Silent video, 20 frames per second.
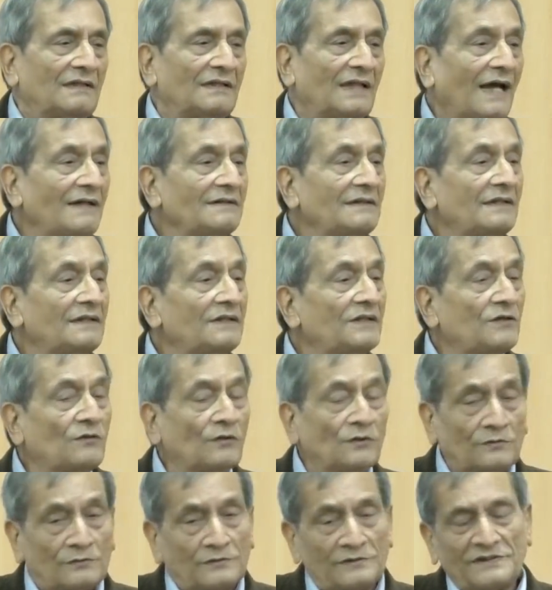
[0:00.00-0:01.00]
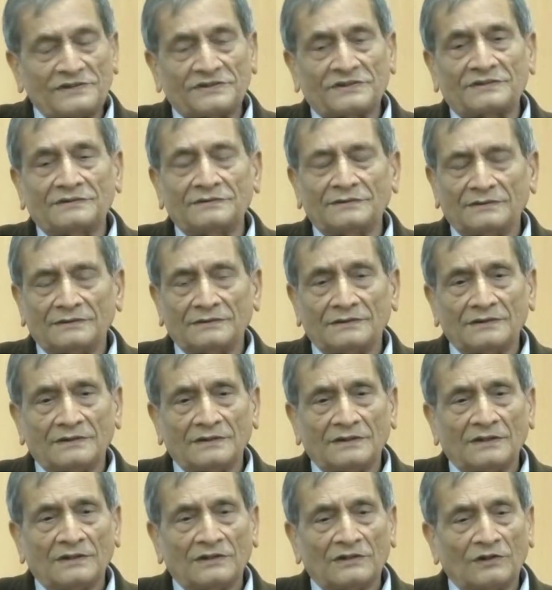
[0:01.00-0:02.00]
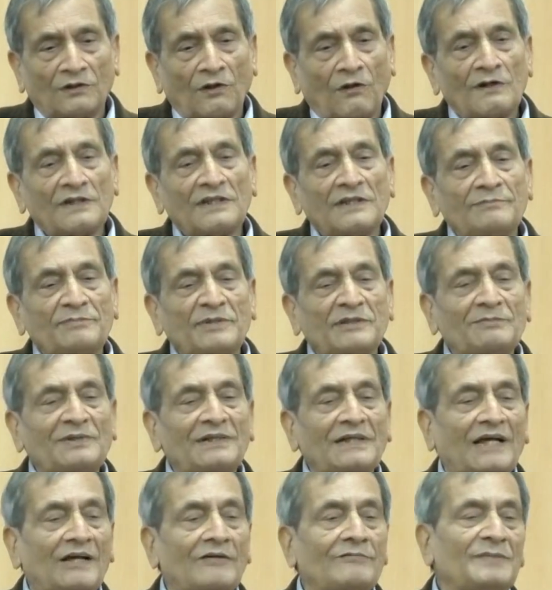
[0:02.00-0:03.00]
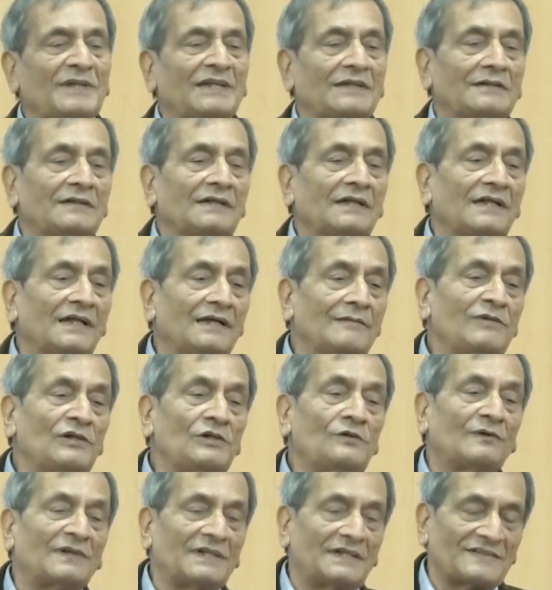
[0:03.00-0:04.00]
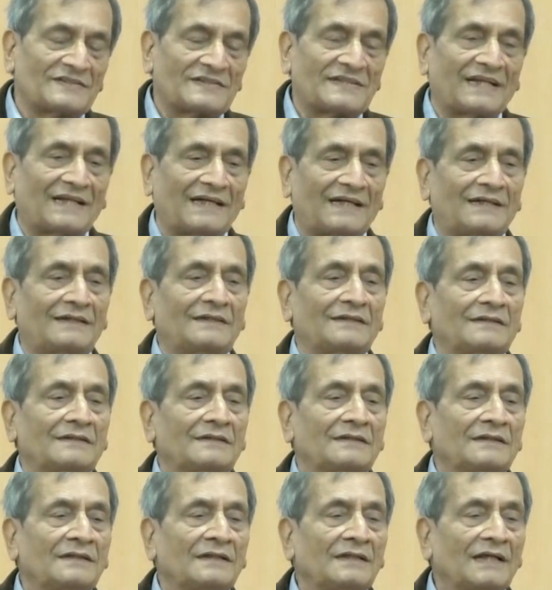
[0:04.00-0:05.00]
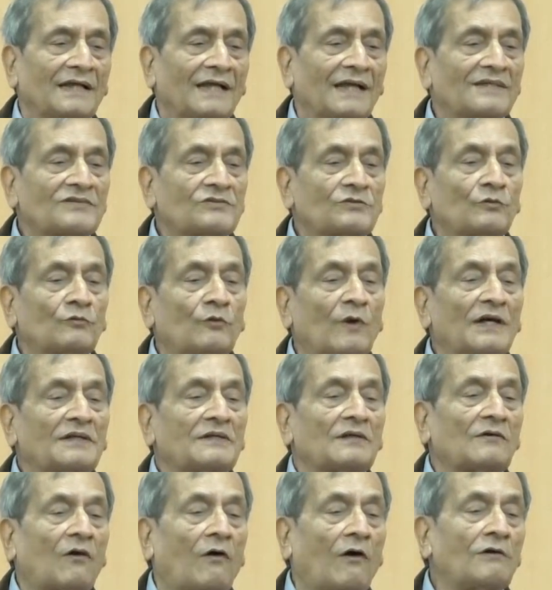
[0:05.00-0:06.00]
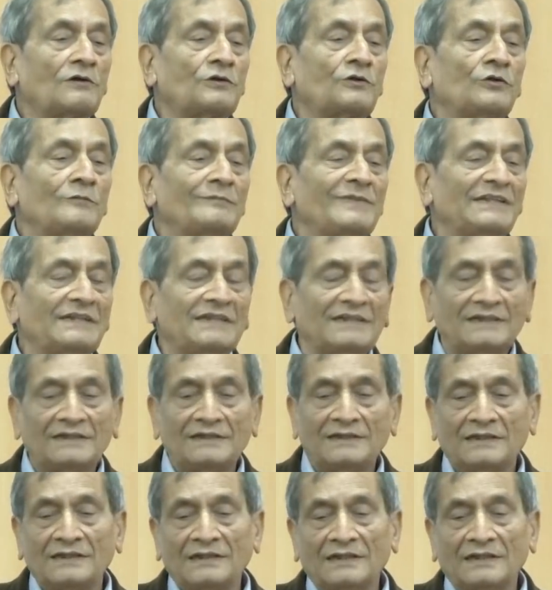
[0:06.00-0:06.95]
neither the courts nor the people have been able to understand as to what ought to be the